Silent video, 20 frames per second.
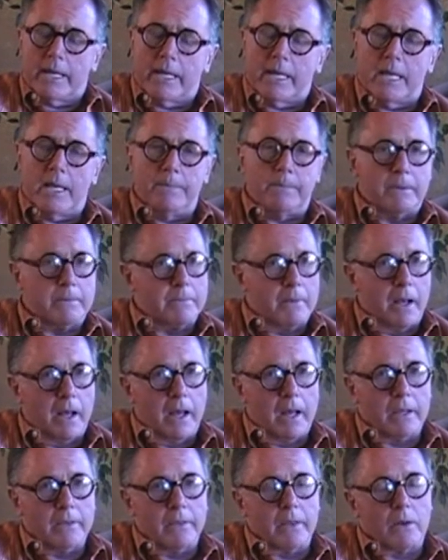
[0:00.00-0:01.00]
Keep in
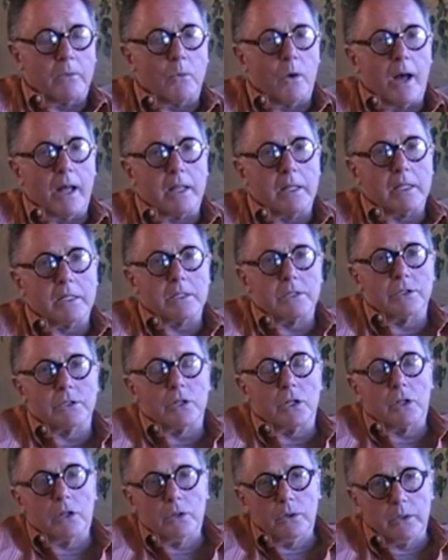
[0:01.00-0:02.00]
mind that while it is
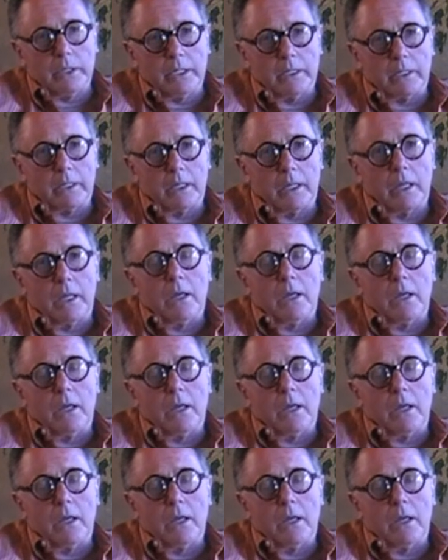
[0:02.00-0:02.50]
included